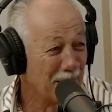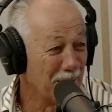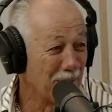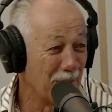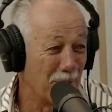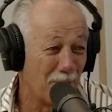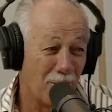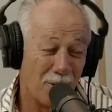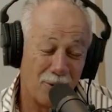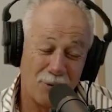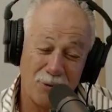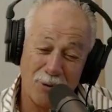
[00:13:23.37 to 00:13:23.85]

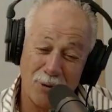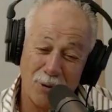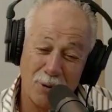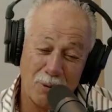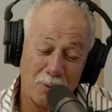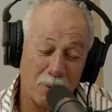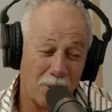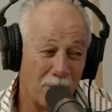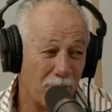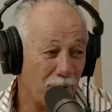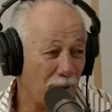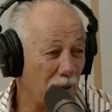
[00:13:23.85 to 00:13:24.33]
Well, I
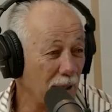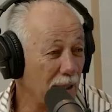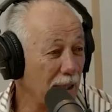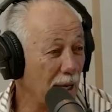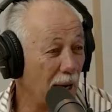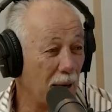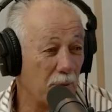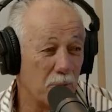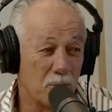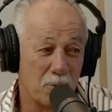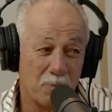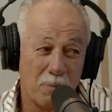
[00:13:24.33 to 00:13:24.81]
thought, well, if he
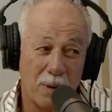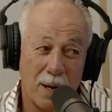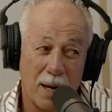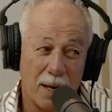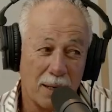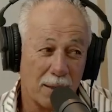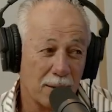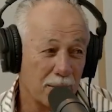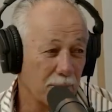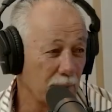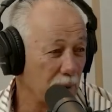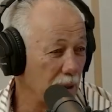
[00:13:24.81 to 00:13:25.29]
comes
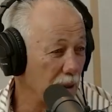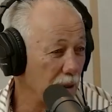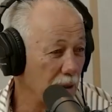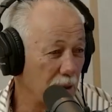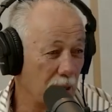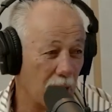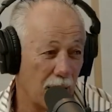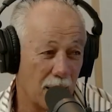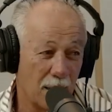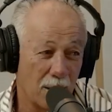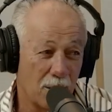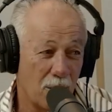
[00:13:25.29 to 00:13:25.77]
back, he's
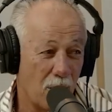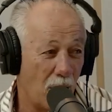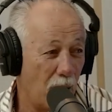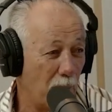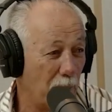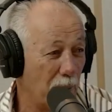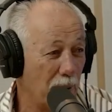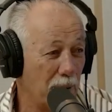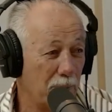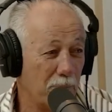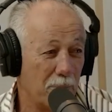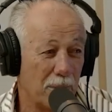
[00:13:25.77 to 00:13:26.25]
going to
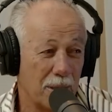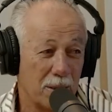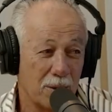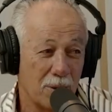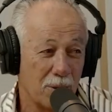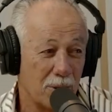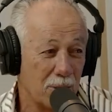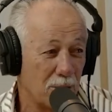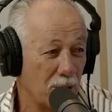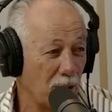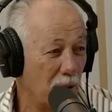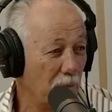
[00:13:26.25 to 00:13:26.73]
cop it
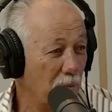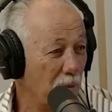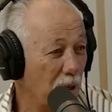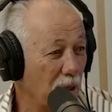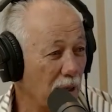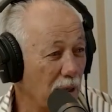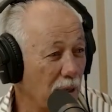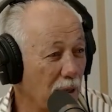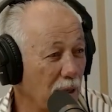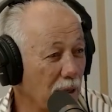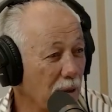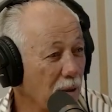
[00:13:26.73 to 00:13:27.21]
because I'm not
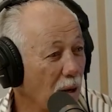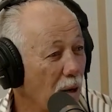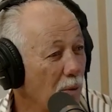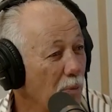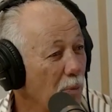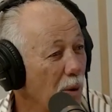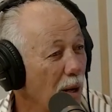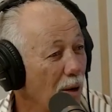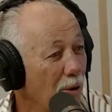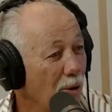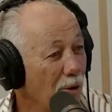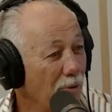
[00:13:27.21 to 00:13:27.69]
going to
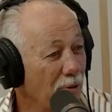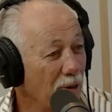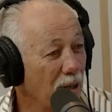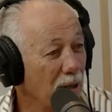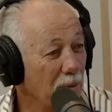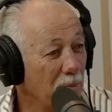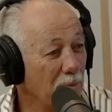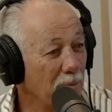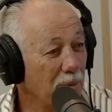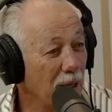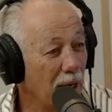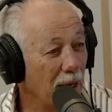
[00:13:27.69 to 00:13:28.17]
cop one off
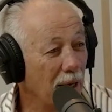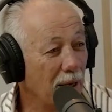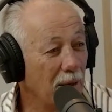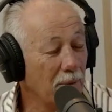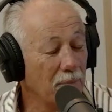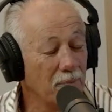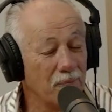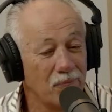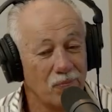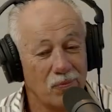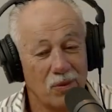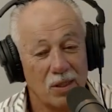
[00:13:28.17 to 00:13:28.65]
him, you know.
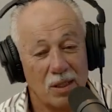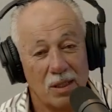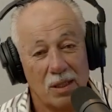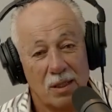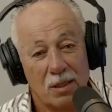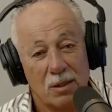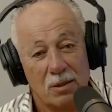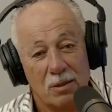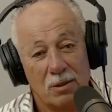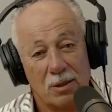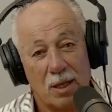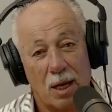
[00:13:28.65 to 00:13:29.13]

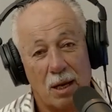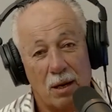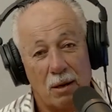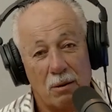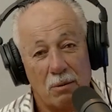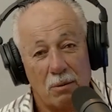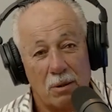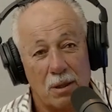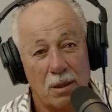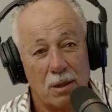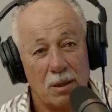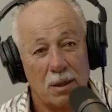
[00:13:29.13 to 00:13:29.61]

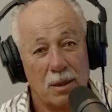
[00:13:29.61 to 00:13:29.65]
So...